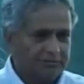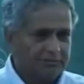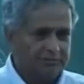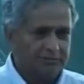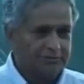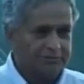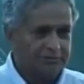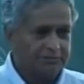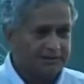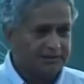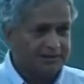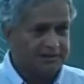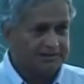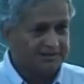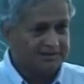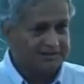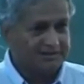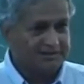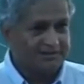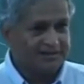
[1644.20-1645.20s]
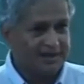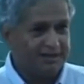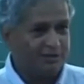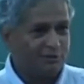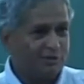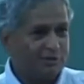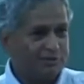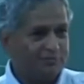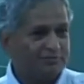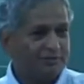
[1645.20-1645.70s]
am not going to be like this,
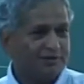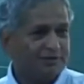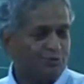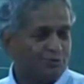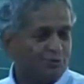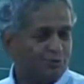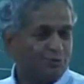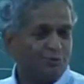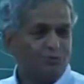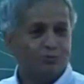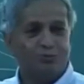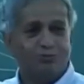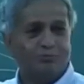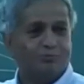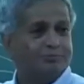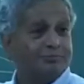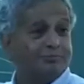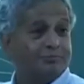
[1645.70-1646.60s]
I want to build two,